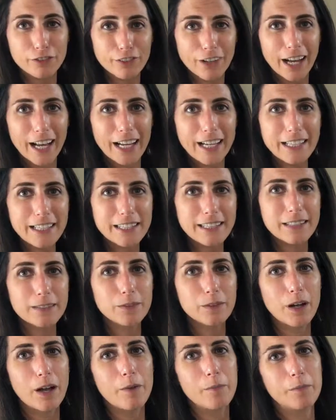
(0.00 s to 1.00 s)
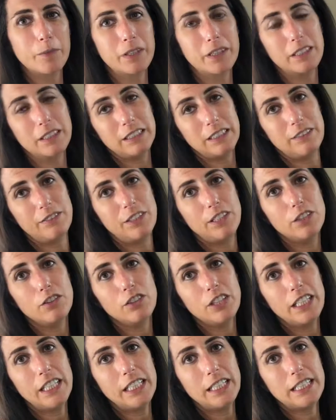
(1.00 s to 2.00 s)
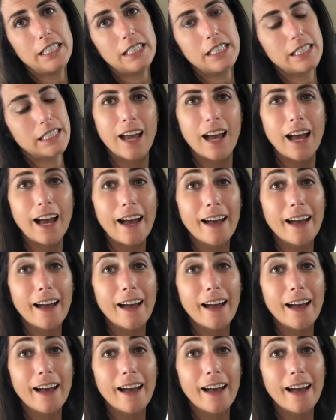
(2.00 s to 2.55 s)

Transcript: fries with the leafy greens.